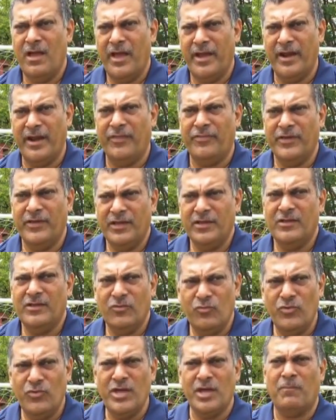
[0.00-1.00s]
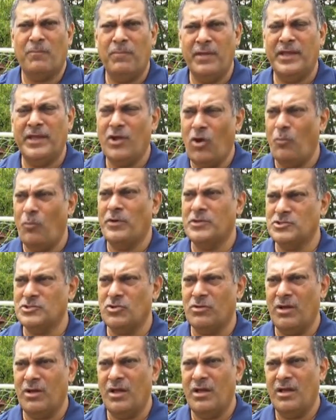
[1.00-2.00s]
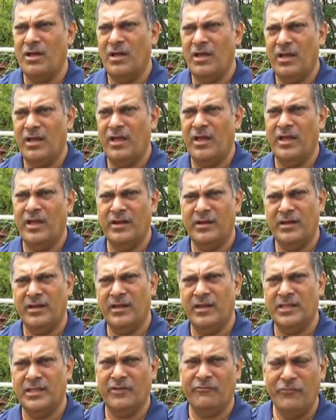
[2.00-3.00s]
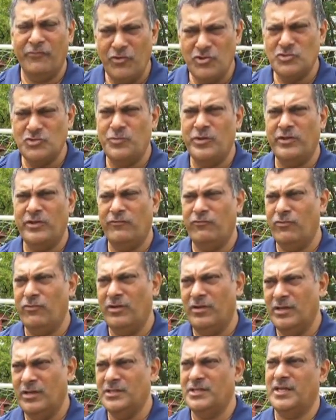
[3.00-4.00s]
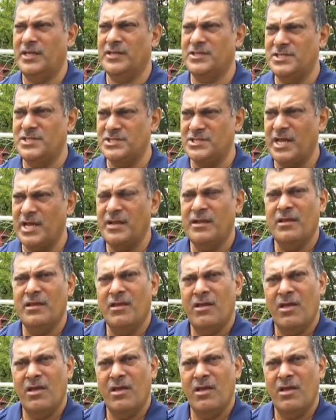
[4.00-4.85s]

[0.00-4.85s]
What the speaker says: And I think we are playing open soccer, and the view is beautiful near the seaside.